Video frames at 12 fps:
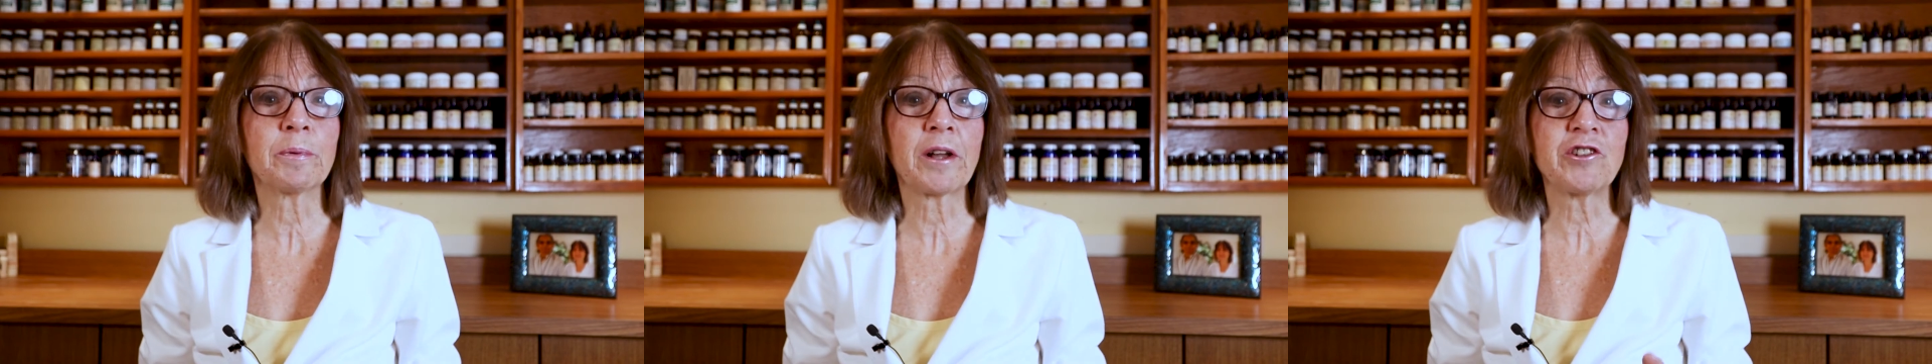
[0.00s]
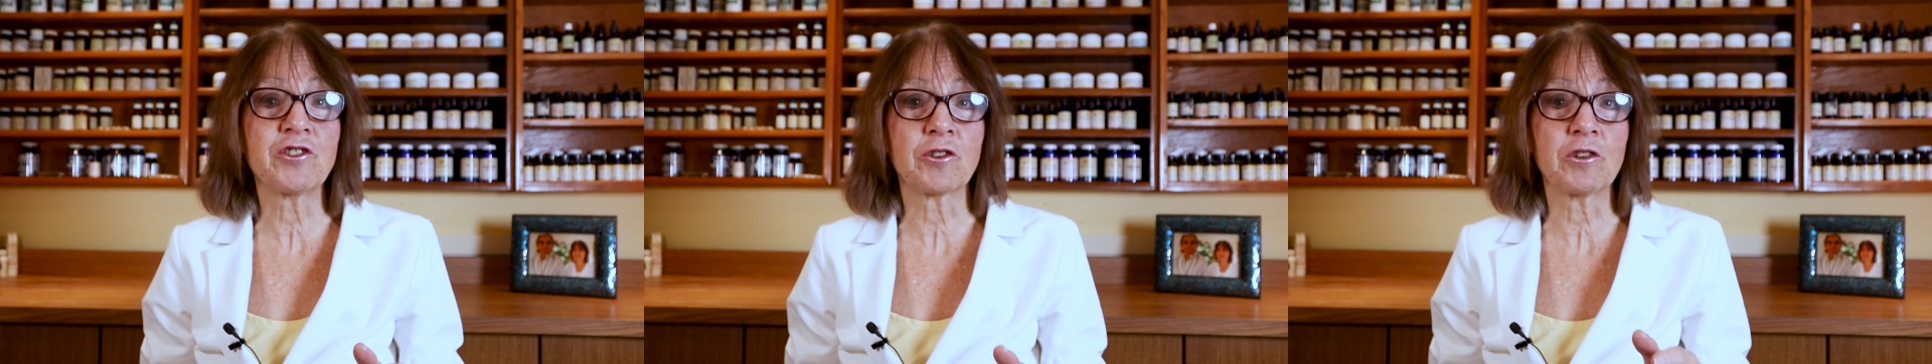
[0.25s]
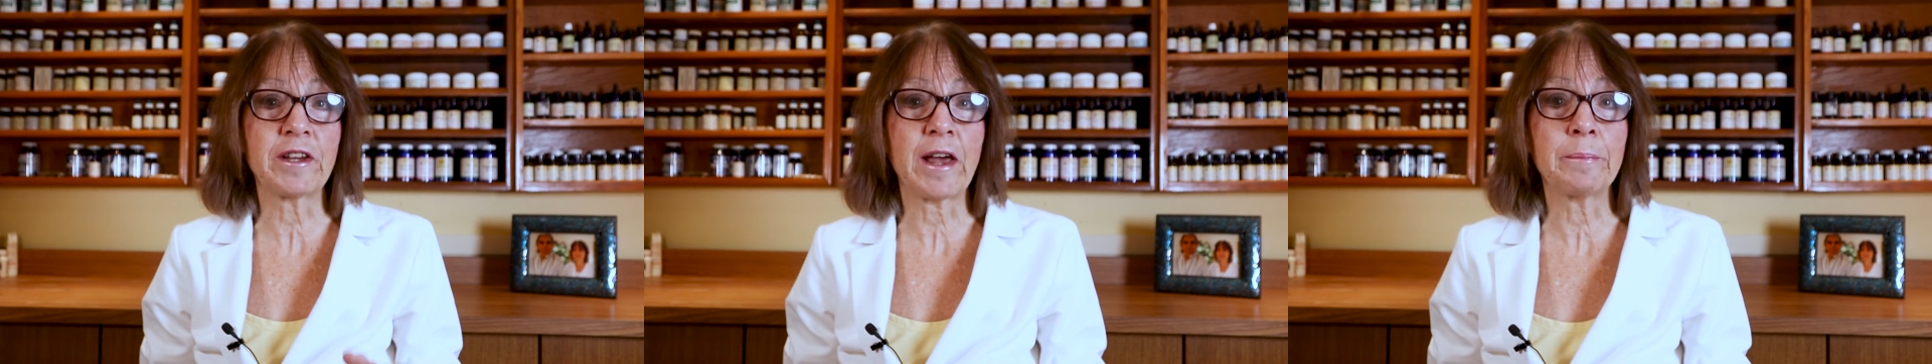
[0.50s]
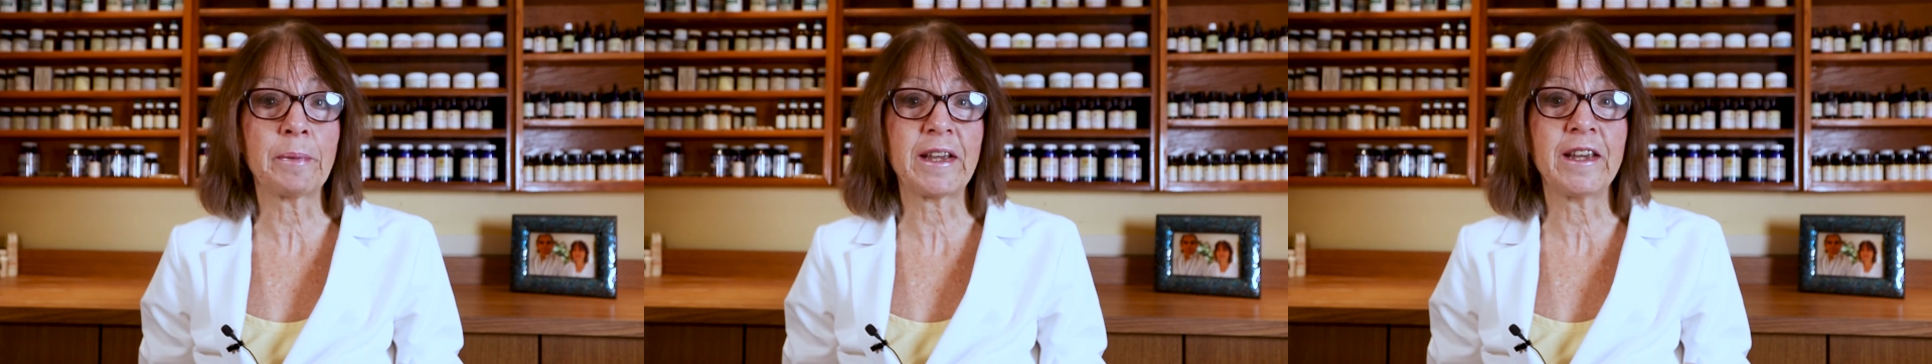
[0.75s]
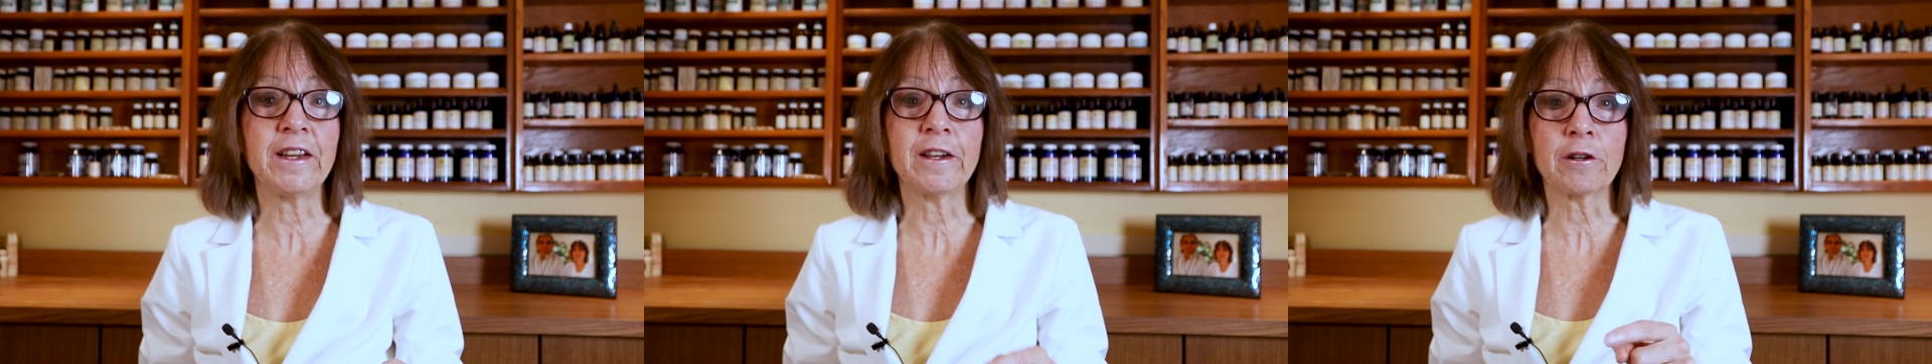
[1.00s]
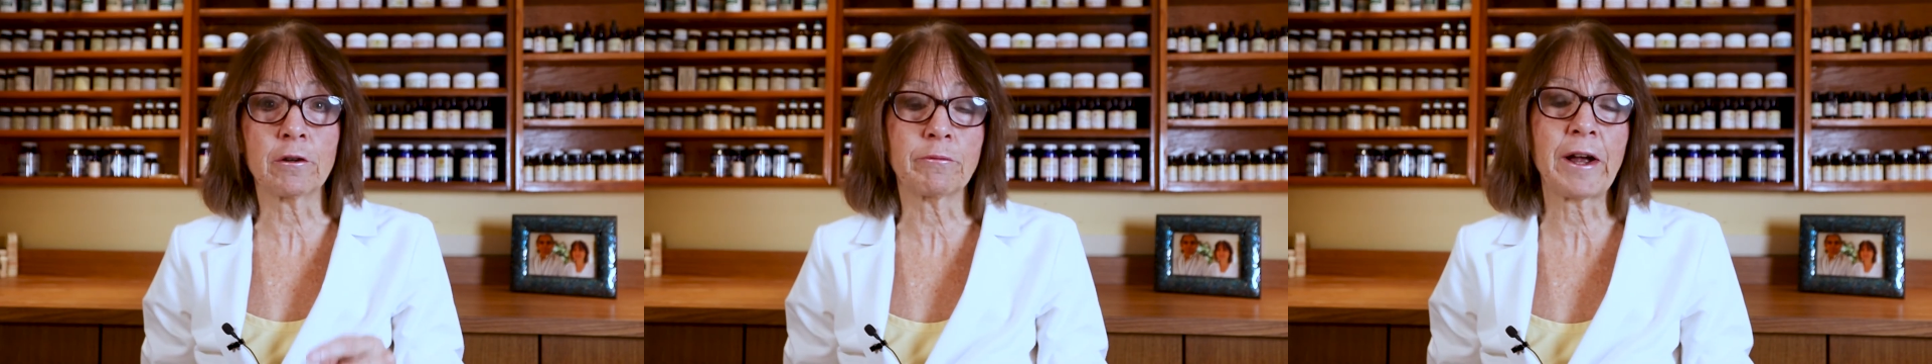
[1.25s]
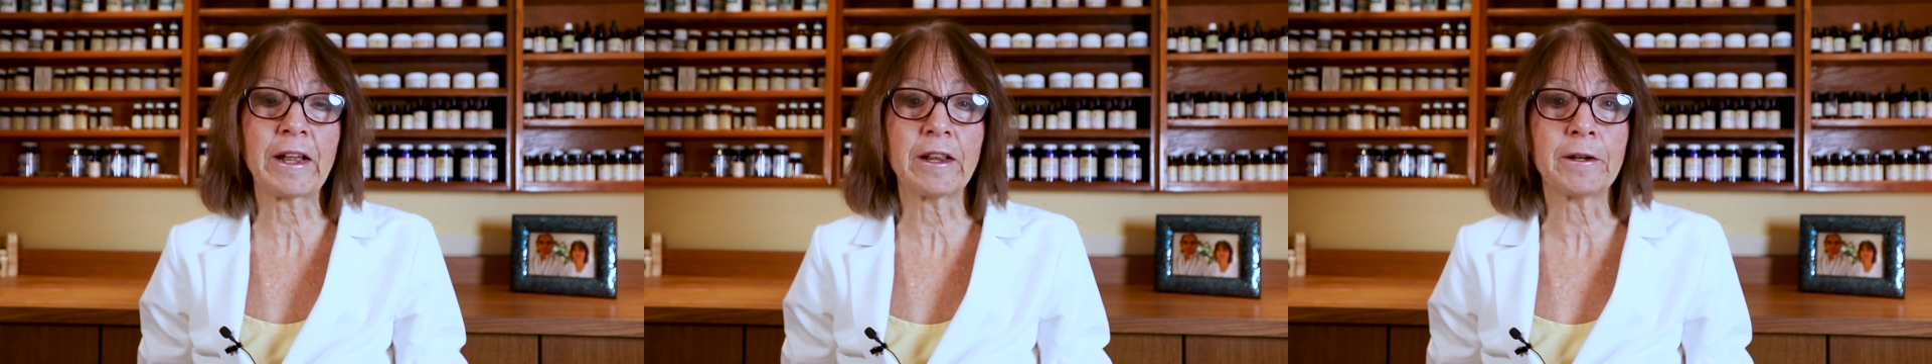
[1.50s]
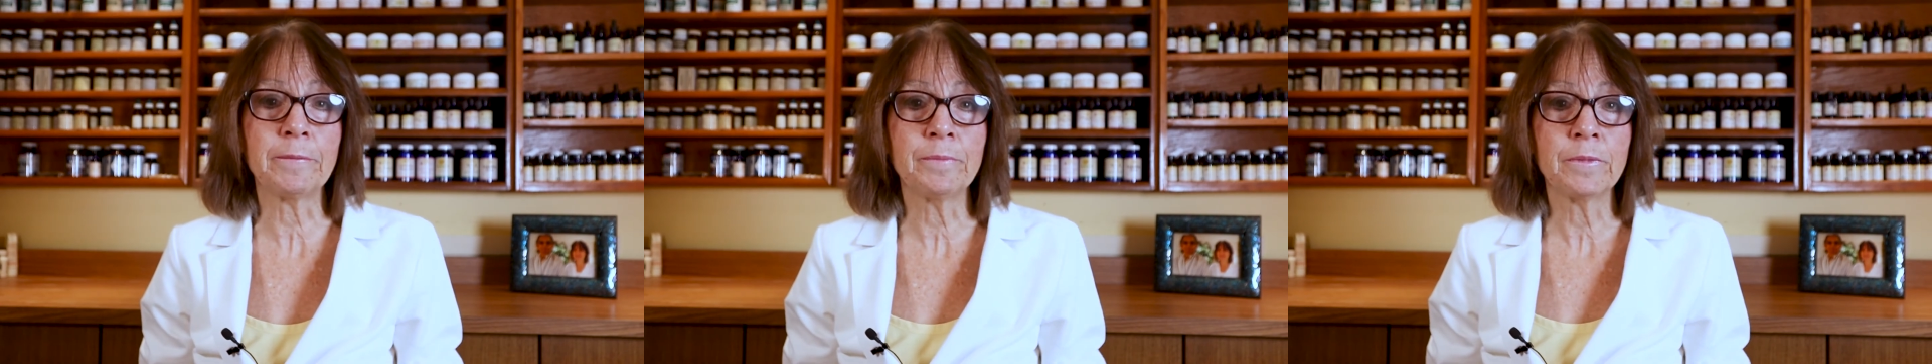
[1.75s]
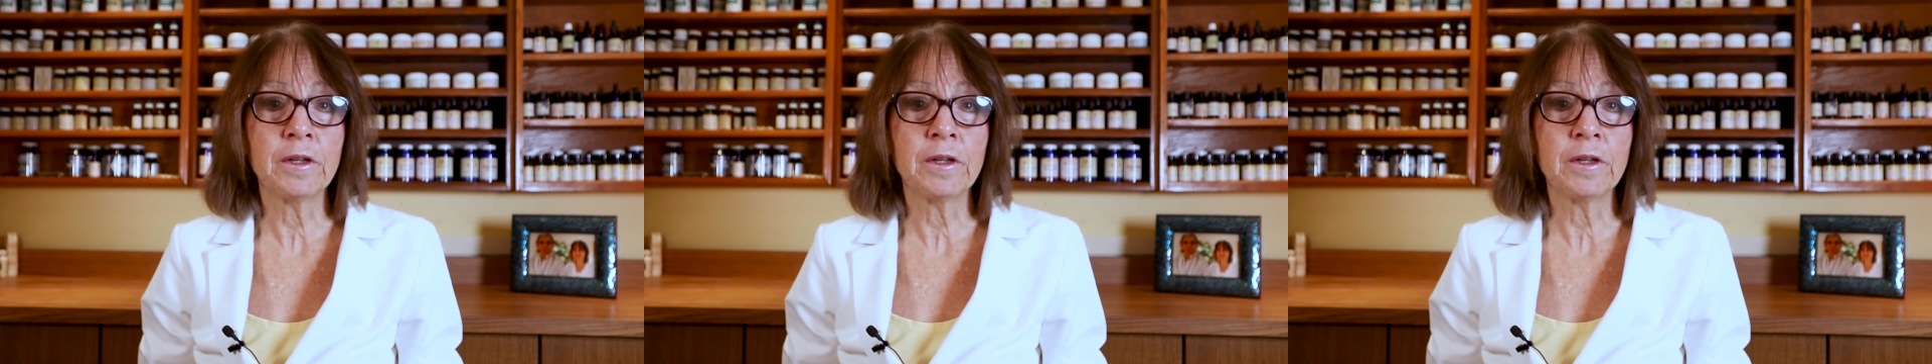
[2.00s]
blood sugar down by eating Karela,